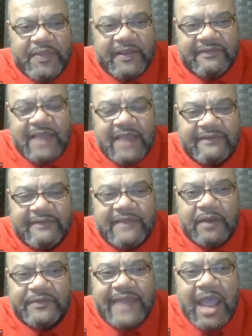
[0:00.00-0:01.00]
things kind of
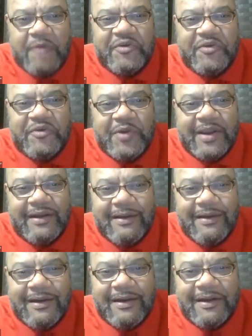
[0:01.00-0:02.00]
settled down during
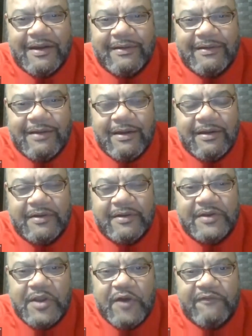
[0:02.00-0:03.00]

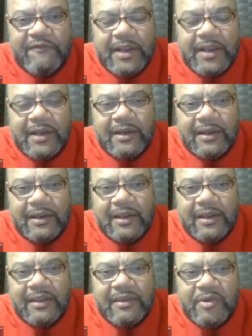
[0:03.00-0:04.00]

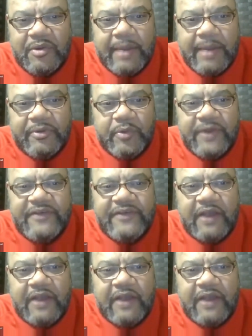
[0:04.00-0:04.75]
COVID, you were able to reach